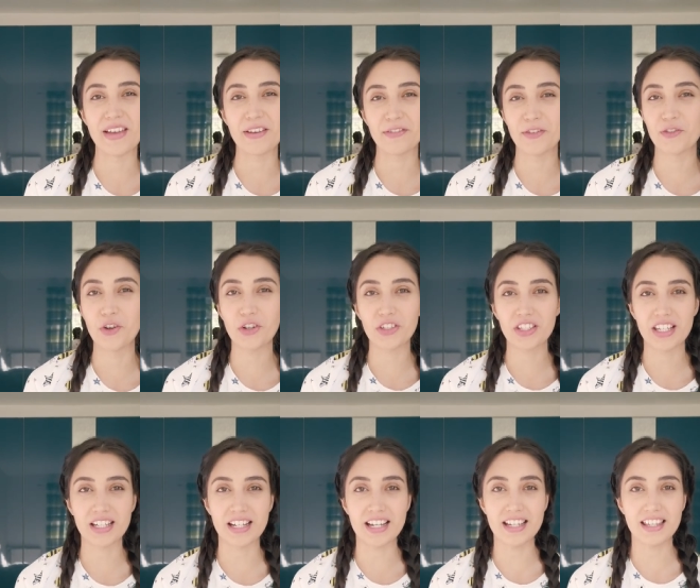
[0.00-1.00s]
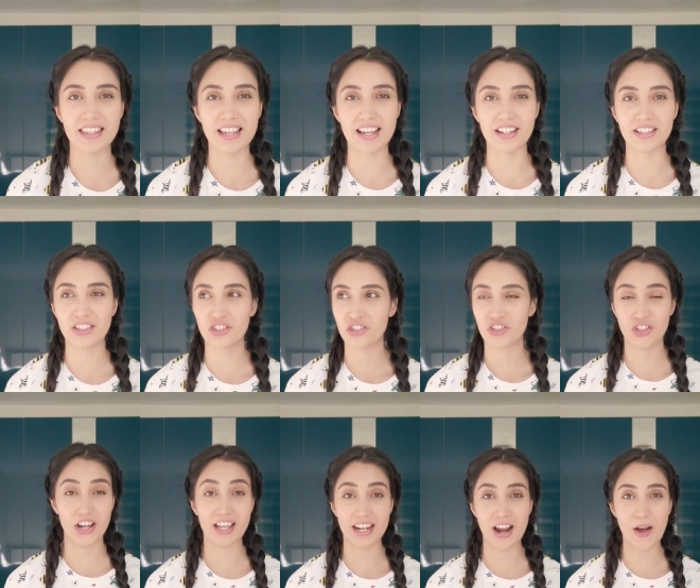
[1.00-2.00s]
If you've not seen it, then
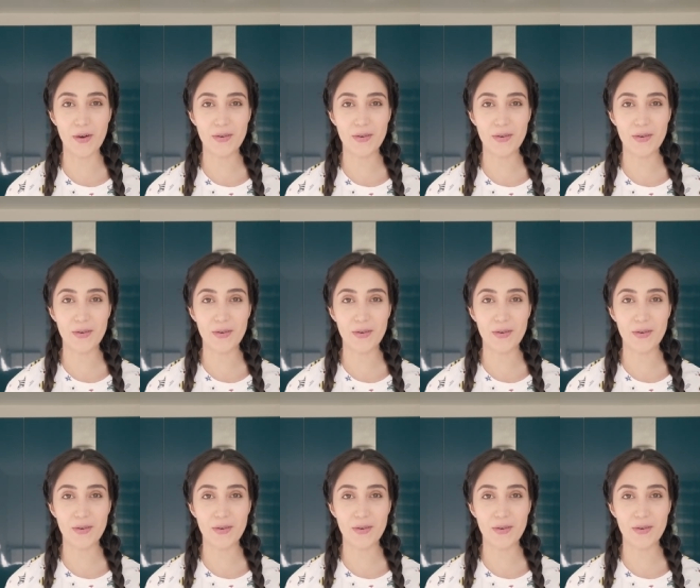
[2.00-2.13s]
check it